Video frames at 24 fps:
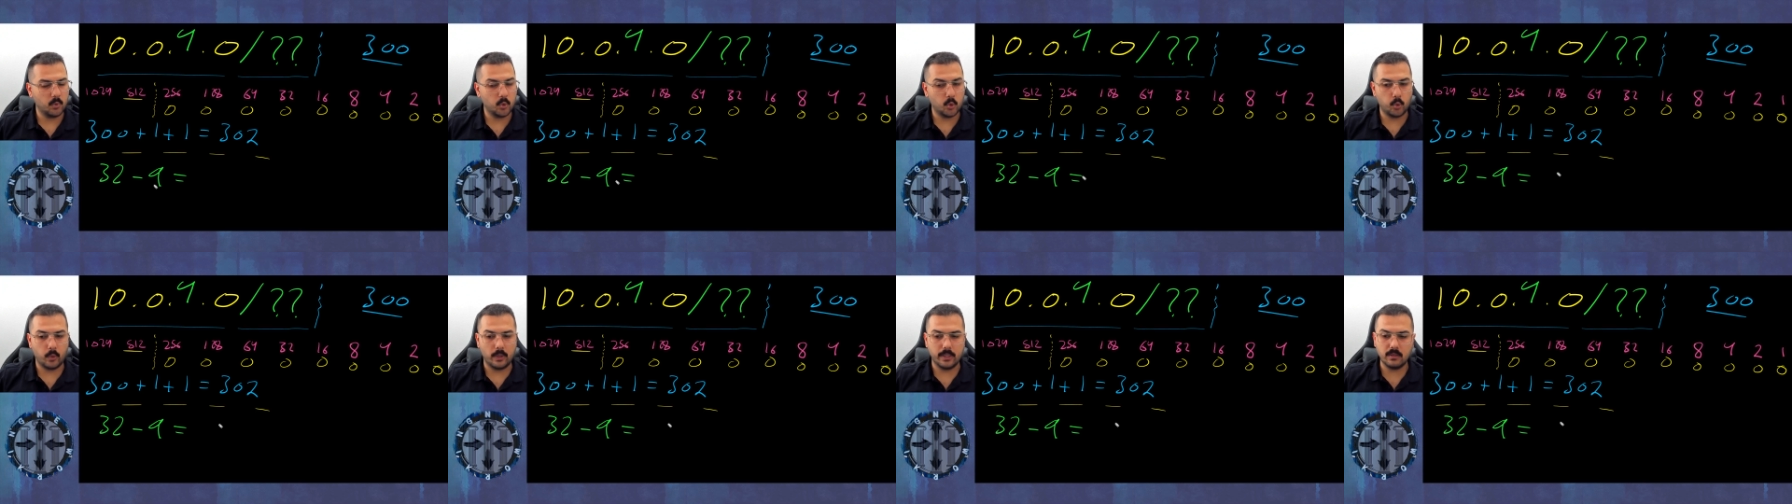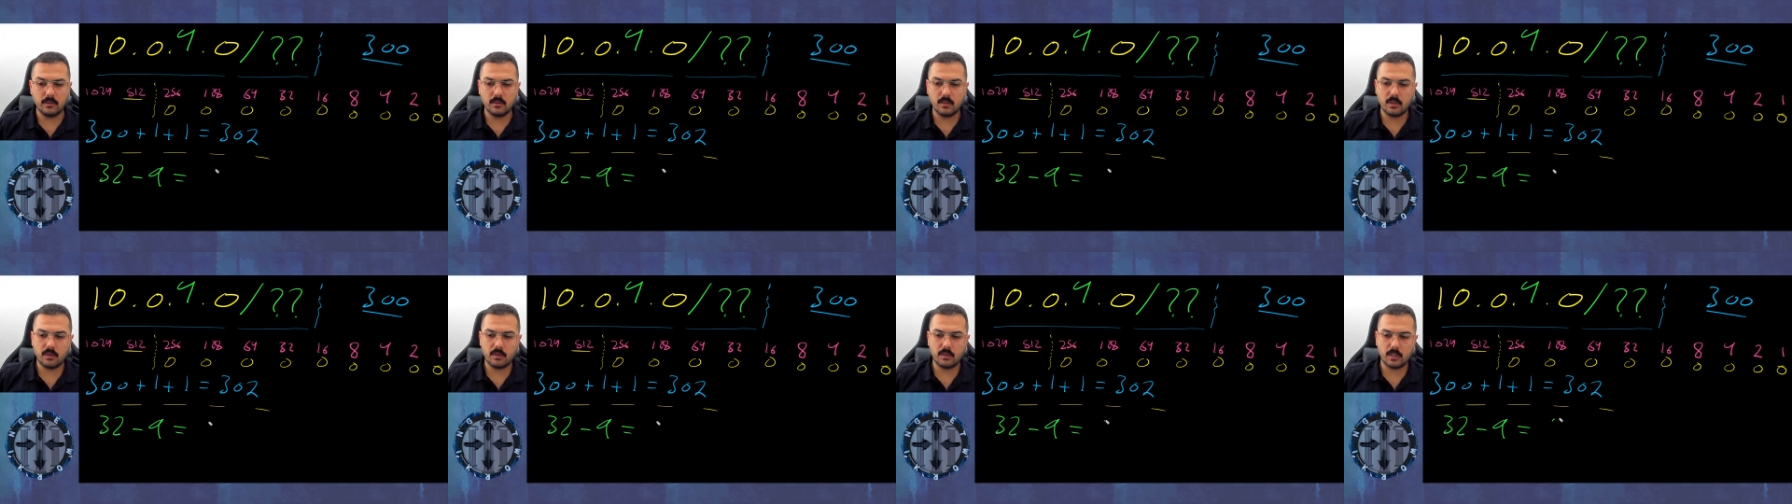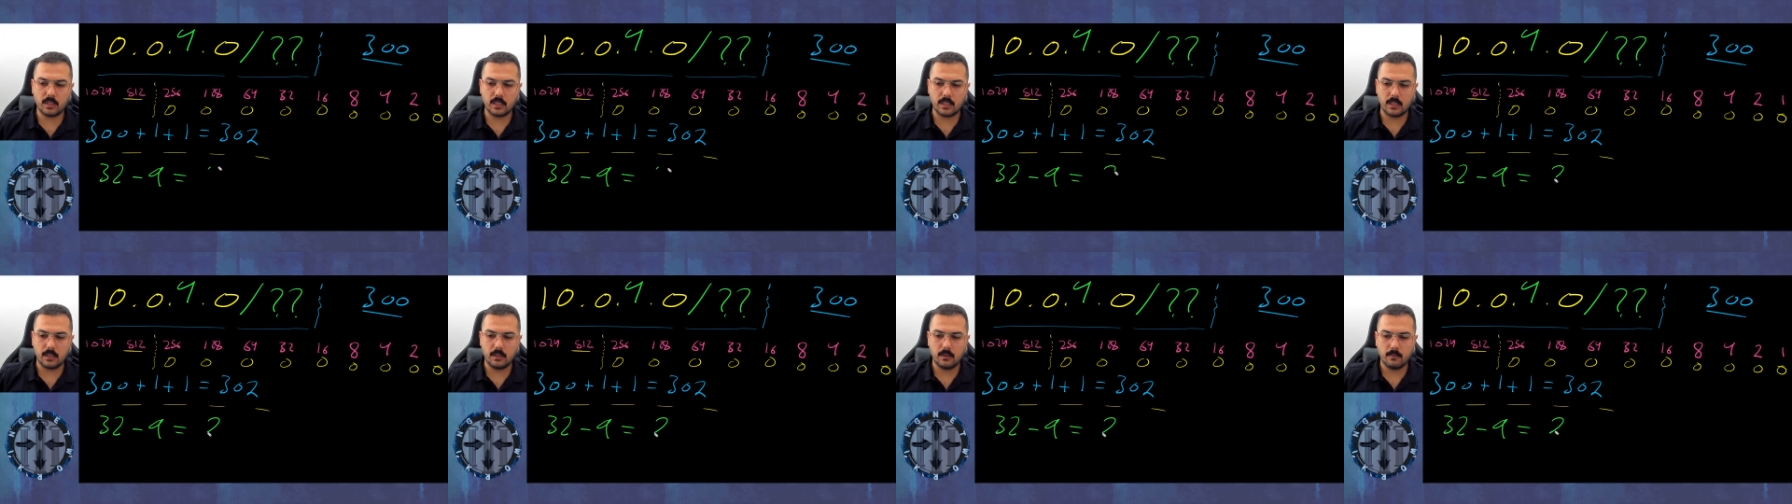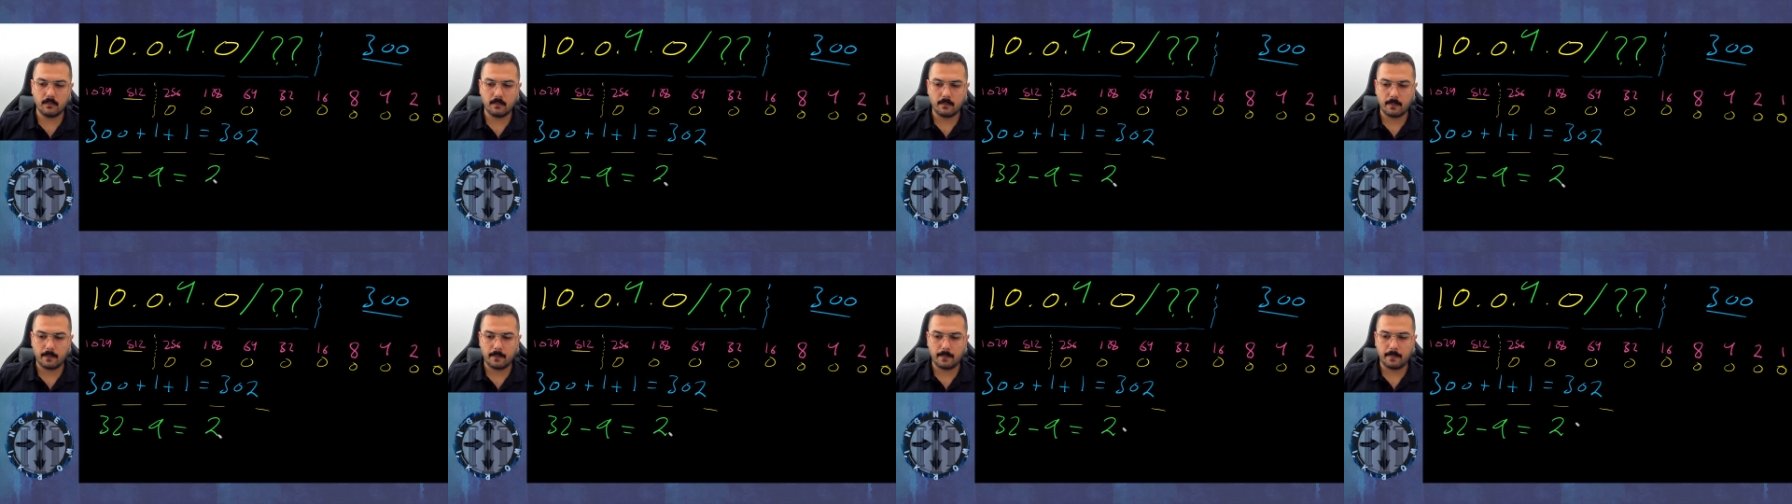23,
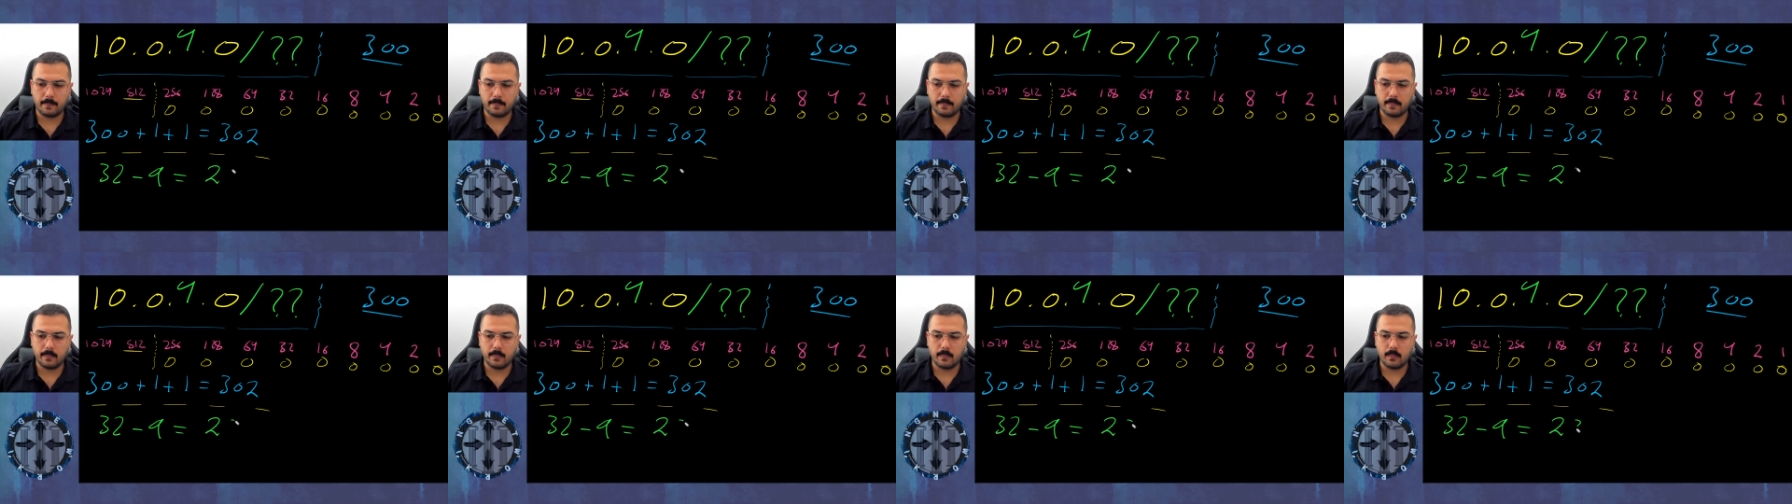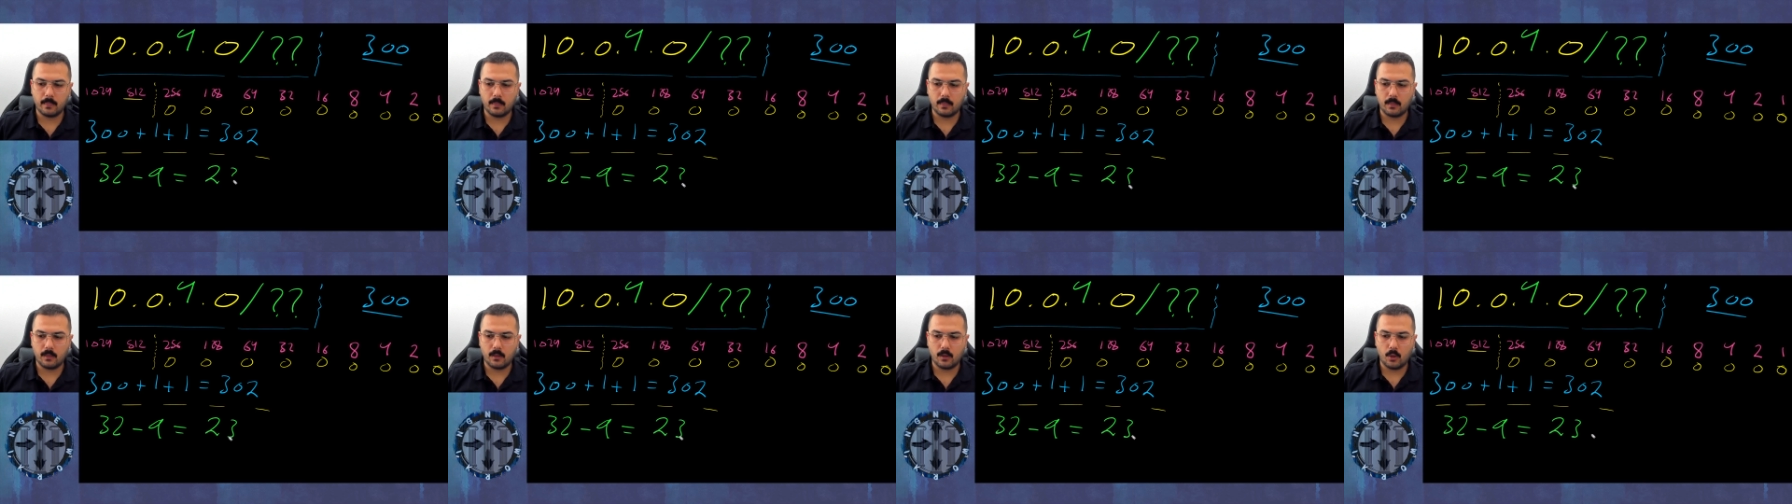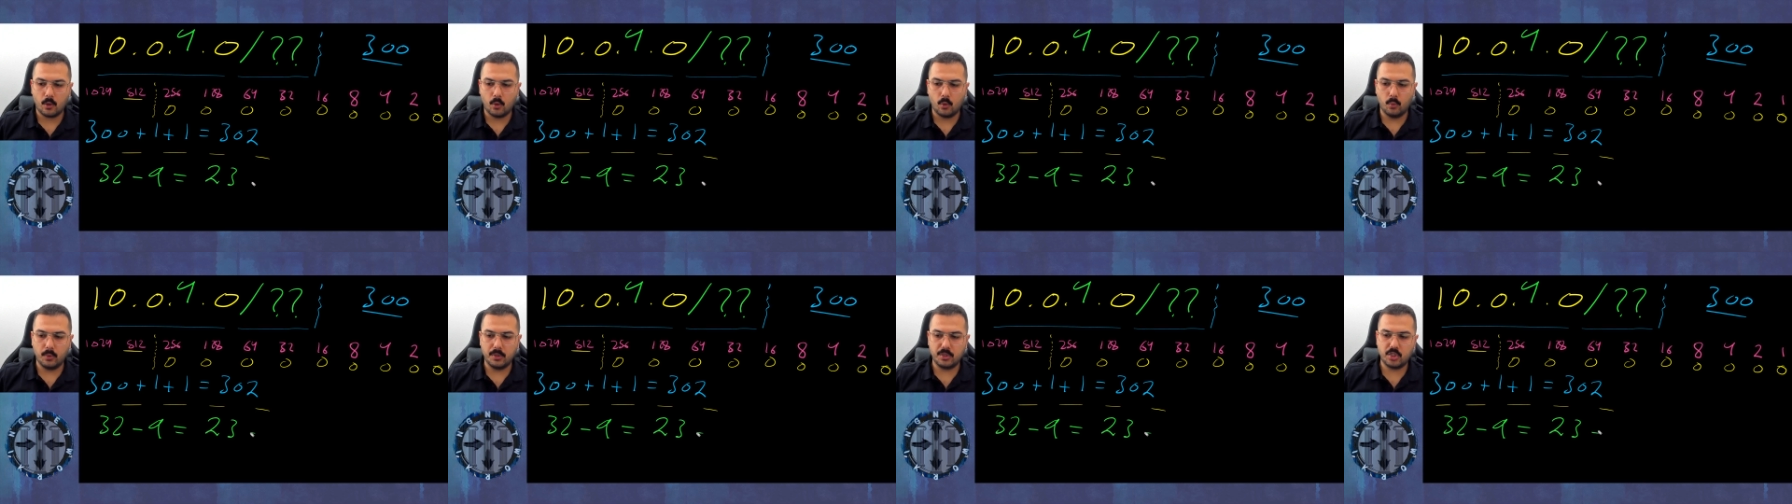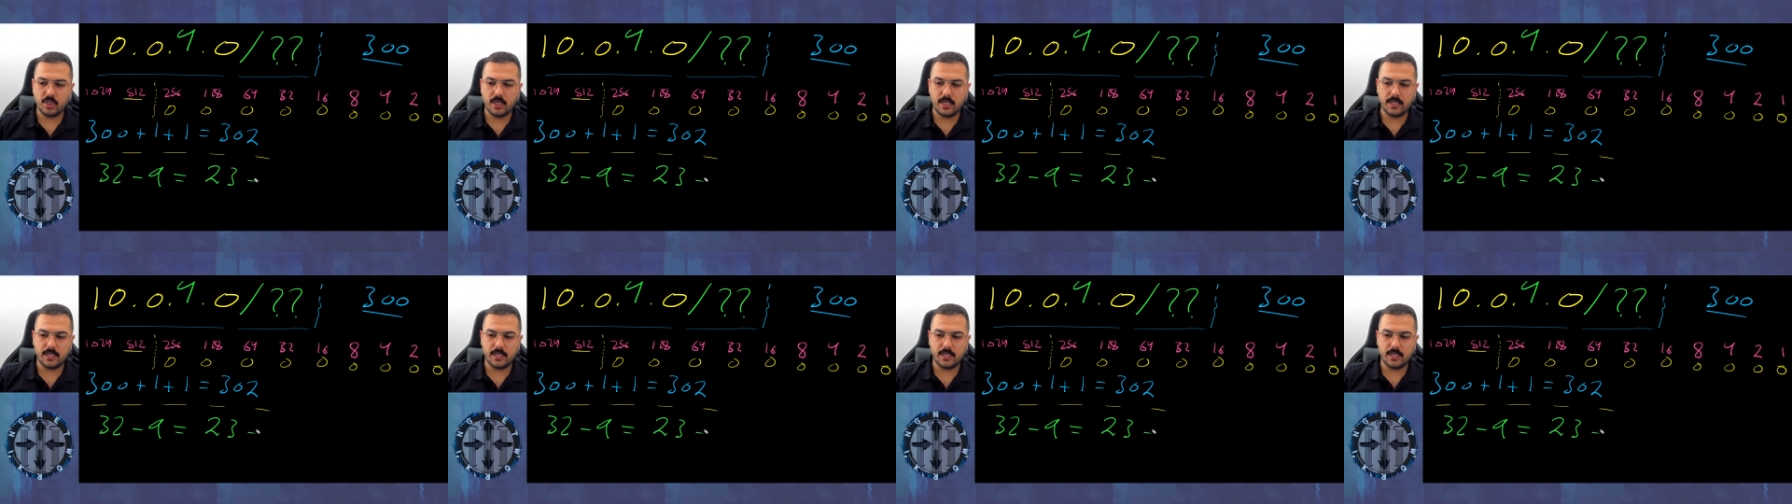which